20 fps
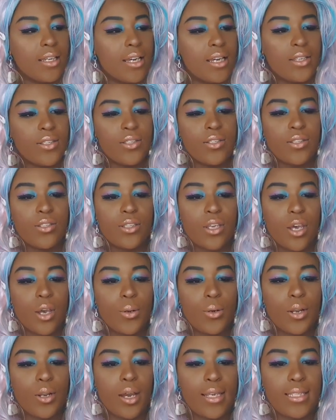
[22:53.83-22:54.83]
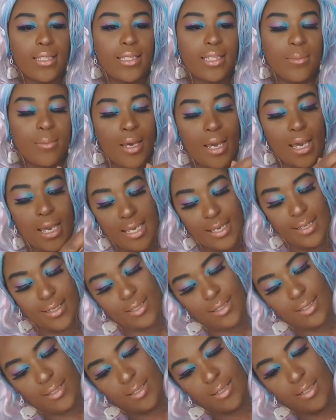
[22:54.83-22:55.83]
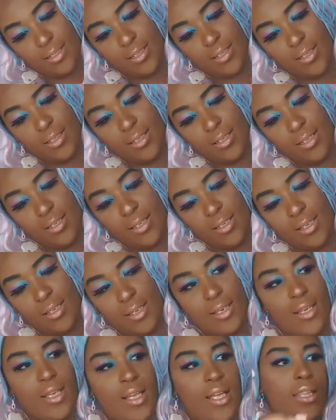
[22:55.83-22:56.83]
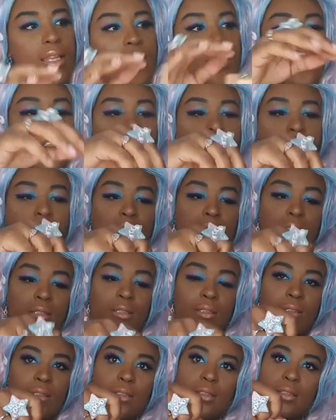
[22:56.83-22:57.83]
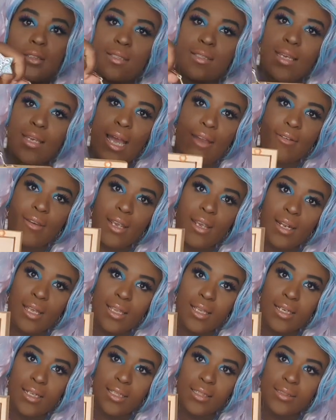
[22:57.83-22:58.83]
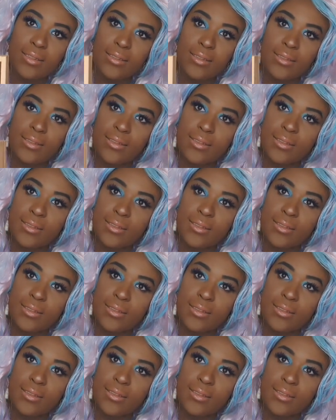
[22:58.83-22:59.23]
It's so nicely made. And then you just carry it like that.